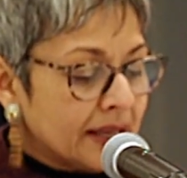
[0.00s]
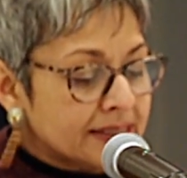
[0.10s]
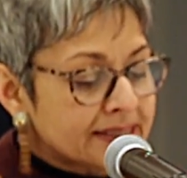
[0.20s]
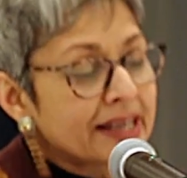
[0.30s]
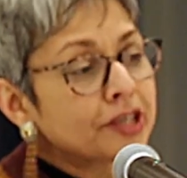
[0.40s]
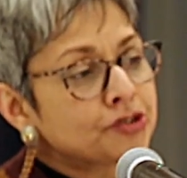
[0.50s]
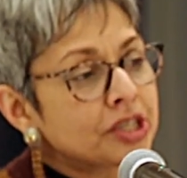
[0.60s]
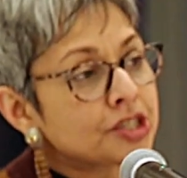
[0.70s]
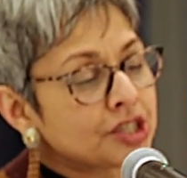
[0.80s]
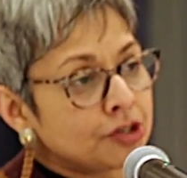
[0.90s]
The
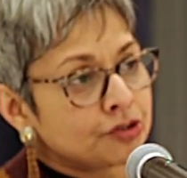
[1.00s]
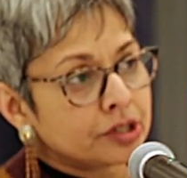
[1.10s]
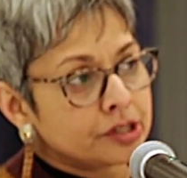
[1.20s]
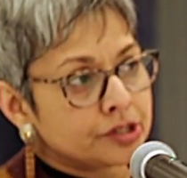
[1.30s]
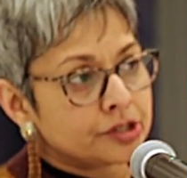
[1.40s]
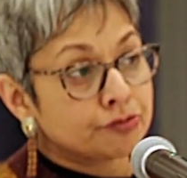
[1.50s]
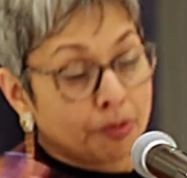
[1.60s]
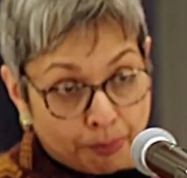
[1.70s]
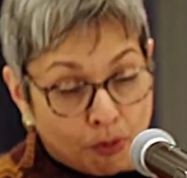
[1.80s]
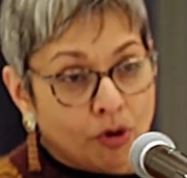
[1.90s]
Secretary General's
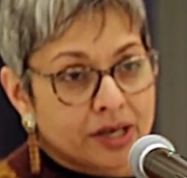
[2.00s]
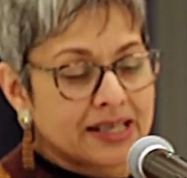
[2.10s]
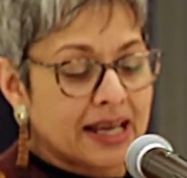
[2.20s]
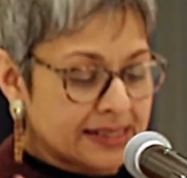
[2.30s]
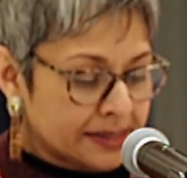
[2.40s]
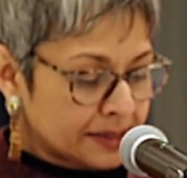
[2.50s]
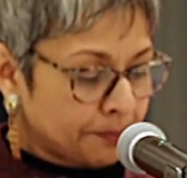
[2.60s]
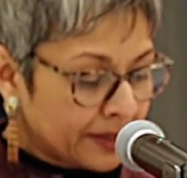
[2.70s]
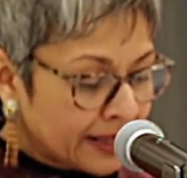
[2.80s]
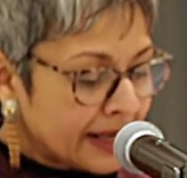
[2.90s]
report
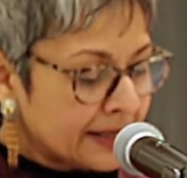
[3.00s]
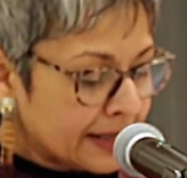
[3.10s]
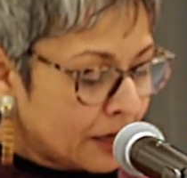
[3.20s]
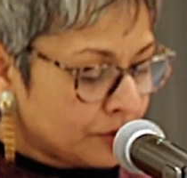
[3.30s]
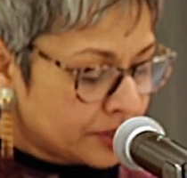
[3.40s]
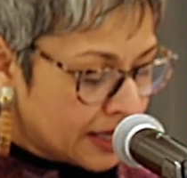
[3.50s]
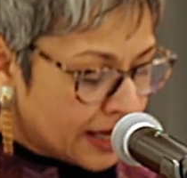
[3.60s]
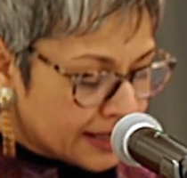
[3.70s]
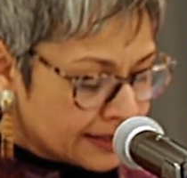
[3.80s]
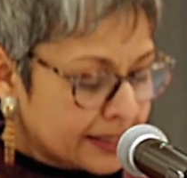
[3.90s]
has laid out
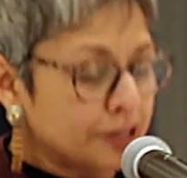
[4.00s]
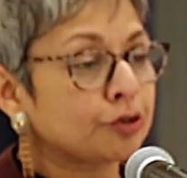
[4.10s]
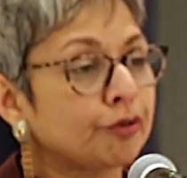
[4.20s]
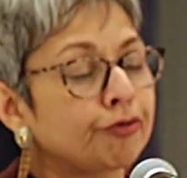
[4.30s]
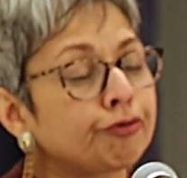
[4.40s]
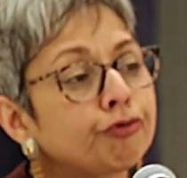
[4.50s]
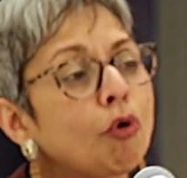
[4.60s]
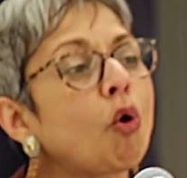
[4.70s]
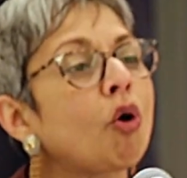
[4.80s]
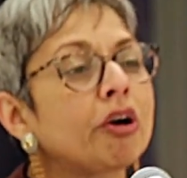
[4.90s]
a set of
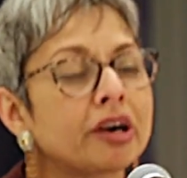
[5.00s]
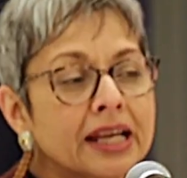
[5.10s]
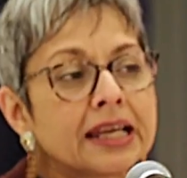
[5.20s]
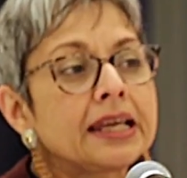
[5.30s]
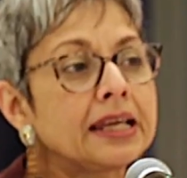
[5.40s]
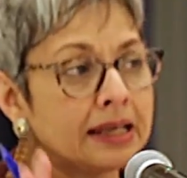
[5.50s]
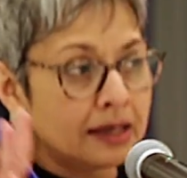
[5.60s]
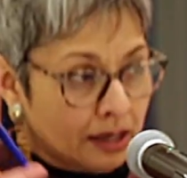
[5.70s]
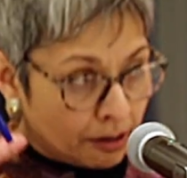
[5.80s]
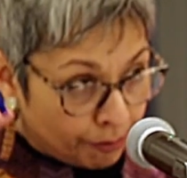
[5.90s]
4
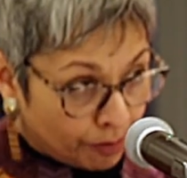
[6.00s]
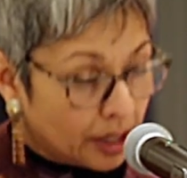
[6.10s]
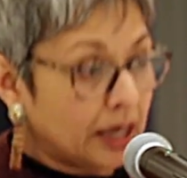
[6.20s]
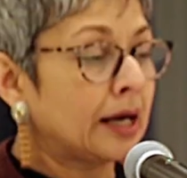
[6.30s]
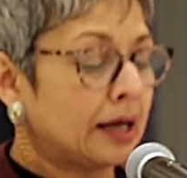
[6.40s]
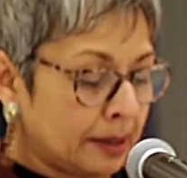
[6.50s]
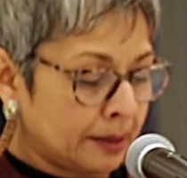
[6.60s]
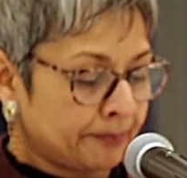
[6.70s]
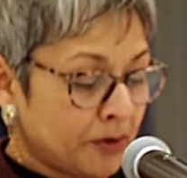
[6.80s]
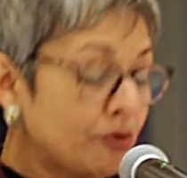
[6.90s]
key
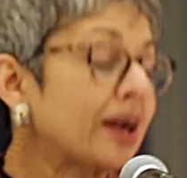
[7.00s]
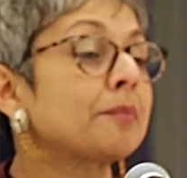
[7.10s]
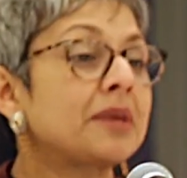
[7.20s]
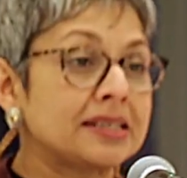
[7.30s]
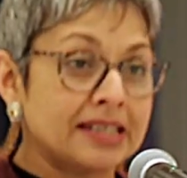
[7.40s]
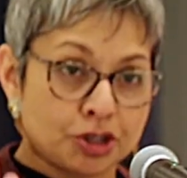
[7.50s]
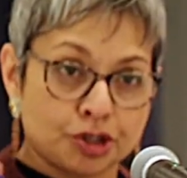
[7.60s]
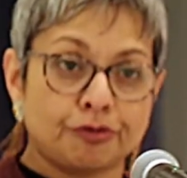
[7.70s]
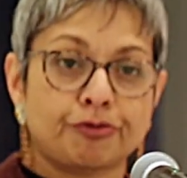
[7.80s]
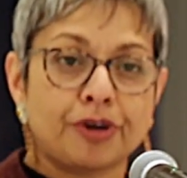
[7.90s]

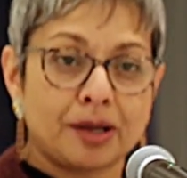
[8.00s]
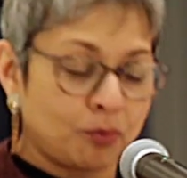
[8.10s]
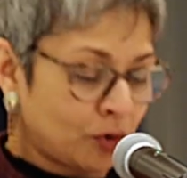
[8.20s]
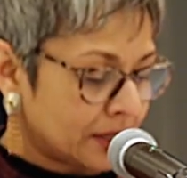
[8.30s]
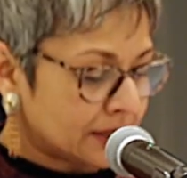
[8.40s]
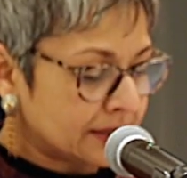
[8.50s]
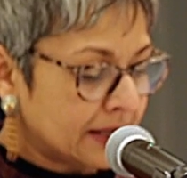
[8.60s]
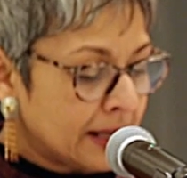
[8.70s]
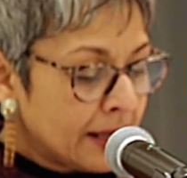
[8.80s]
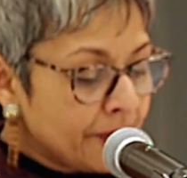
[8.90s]
recommendation frameworks.
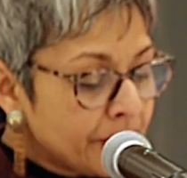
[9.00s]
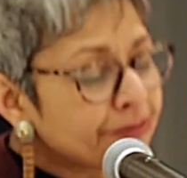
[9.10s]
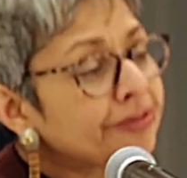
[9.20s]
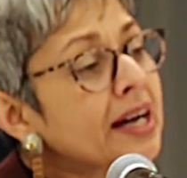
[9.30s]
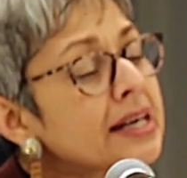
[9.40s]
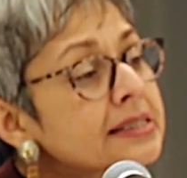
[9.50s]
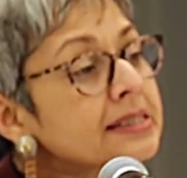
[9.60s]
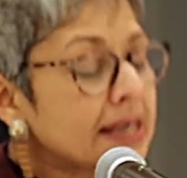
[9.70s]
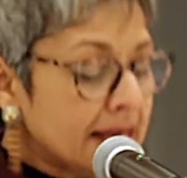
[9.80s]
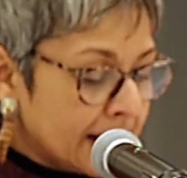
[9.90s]
The
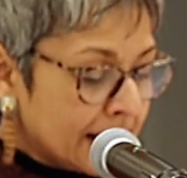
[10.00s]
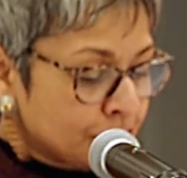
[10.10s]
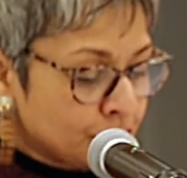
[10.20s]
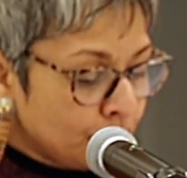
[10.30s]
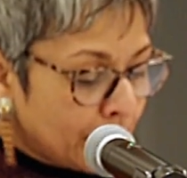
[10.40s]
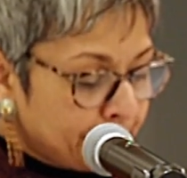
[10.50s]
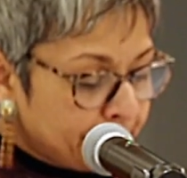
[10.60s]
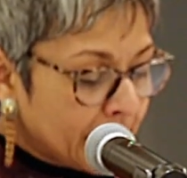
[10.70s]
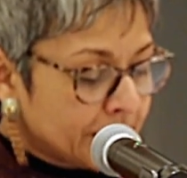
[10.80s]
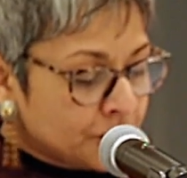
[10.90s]
first is to
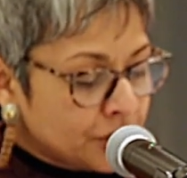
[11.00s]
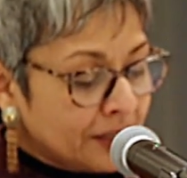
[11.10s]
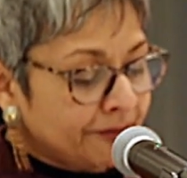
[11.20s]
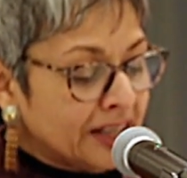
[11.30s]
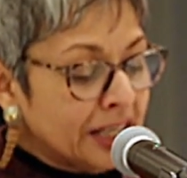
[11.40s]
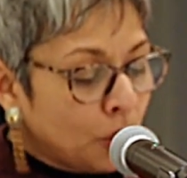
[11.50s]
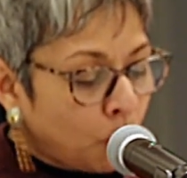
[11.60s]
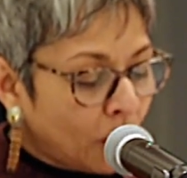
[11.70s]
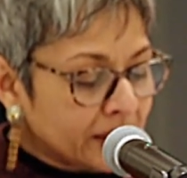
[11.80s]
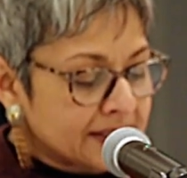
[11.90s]
achieve
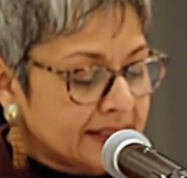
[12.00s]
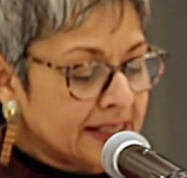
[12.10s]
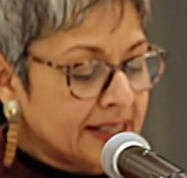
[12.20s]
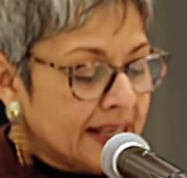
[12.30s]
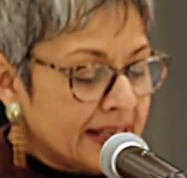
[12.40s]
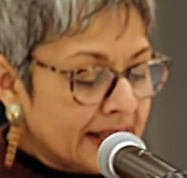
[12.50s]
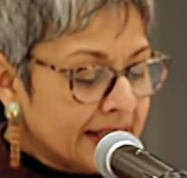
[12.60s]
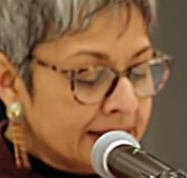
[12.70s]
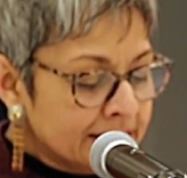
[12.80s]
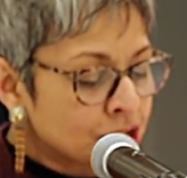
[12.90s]
equality
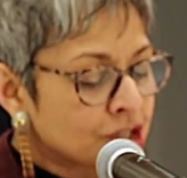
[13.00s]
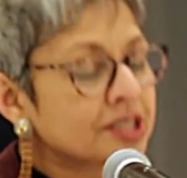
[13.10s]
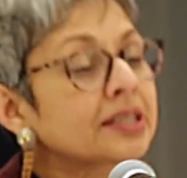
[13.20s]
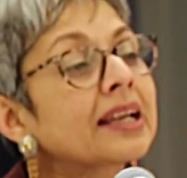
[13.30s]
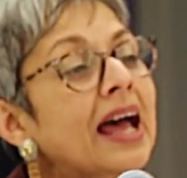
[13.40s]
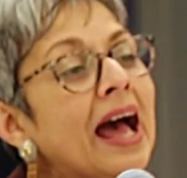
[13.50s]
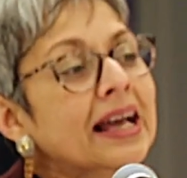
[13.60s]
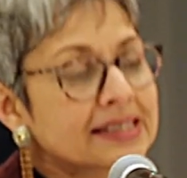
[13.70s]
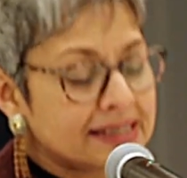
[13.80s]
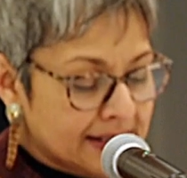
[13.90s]
in digital
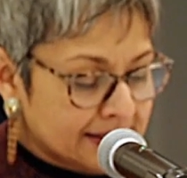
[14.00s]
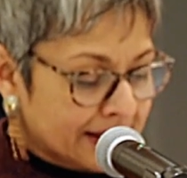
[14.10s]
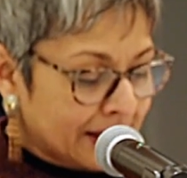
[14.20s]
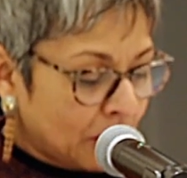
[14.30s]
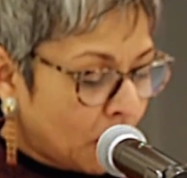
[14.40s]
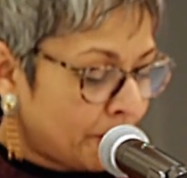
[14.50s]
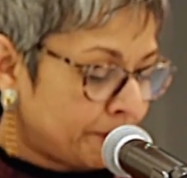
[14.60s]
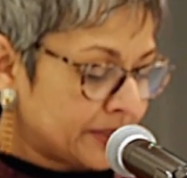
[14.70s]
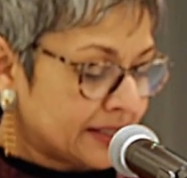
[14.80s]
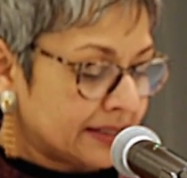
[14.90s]
access and
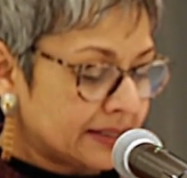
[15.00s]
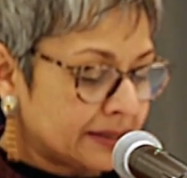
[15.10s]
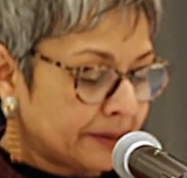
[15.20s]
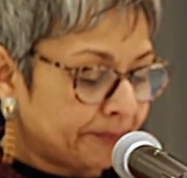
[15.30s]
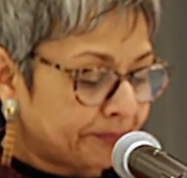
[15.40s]
competence.